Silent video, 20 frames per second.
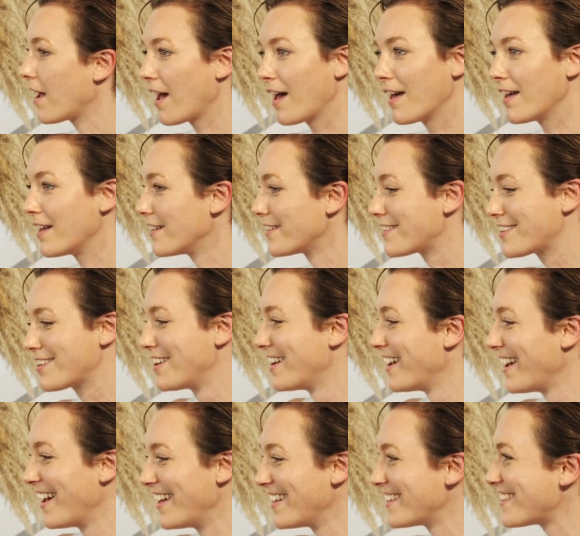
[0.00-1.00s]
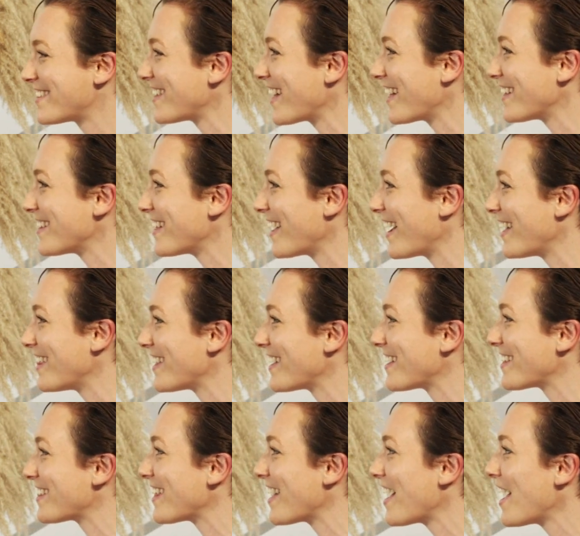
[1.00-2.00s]
It's that, I
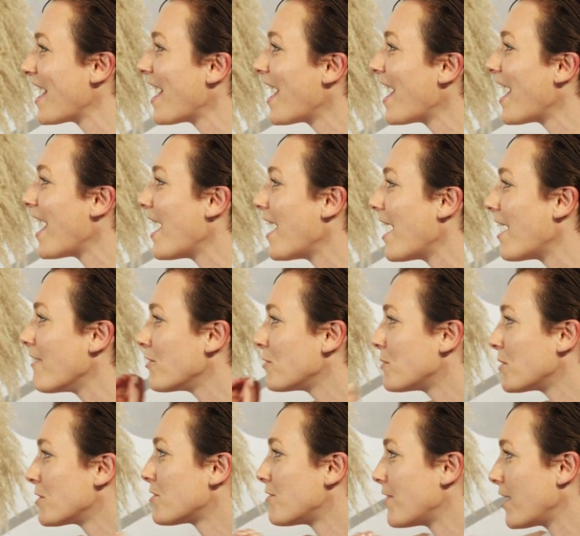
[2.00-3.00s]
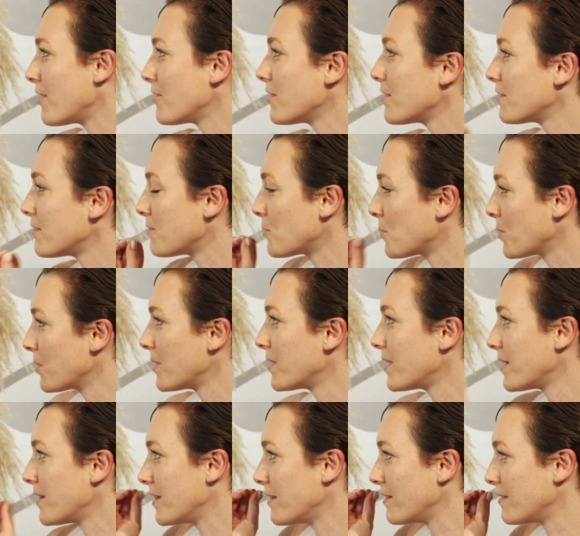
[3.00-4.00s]
think everyone's favorite word
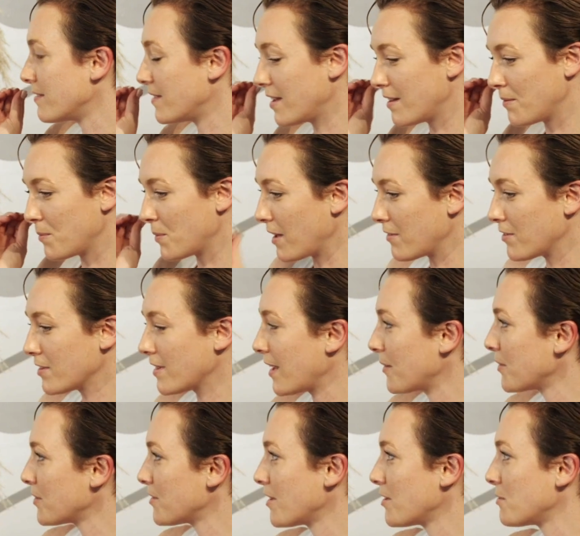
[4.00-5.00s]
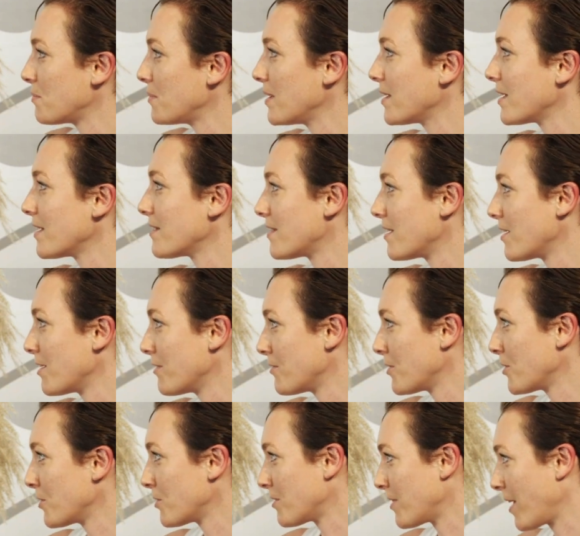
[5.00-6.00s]
in whatever language they speak is their
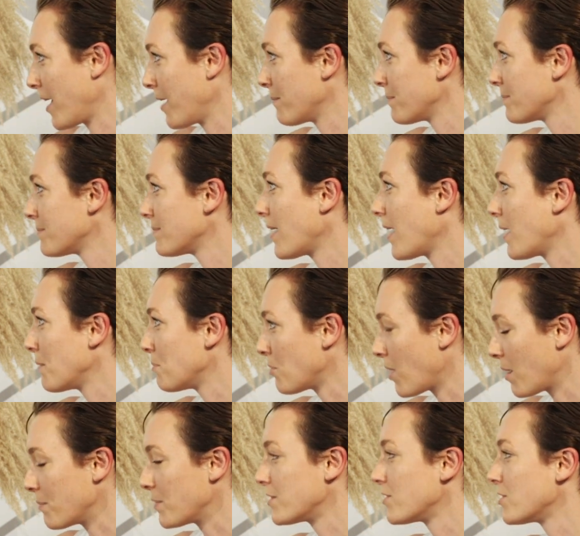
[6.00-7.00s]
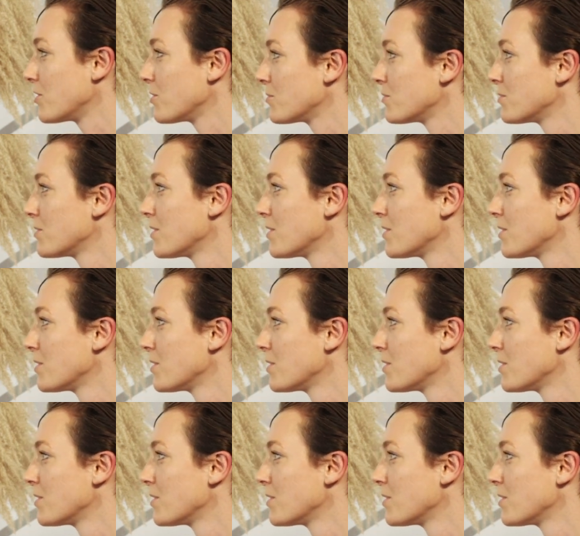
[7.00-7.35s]
first name. I promise you.